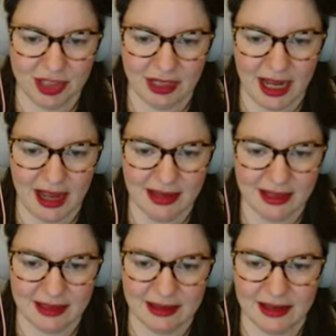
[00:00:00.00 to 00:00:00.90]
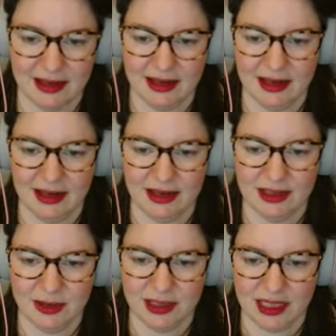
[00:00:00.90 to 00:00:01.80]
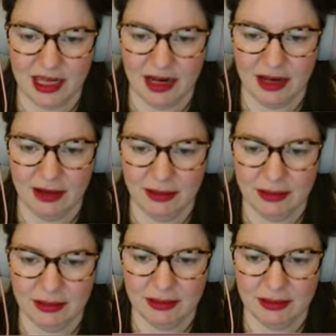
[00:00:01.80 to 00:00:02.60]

guys, do say hello.